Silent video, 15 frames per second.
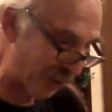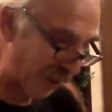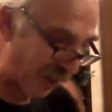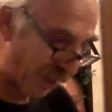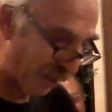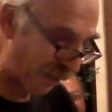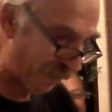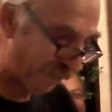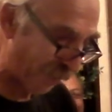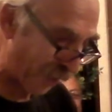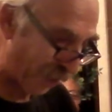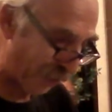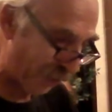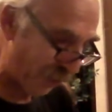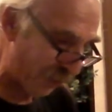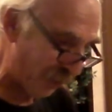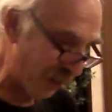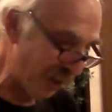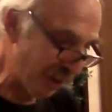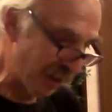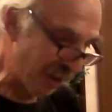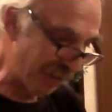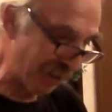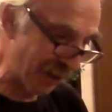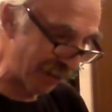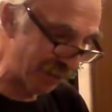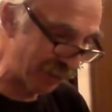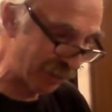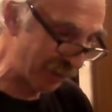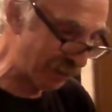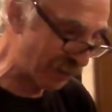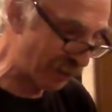the added value of having been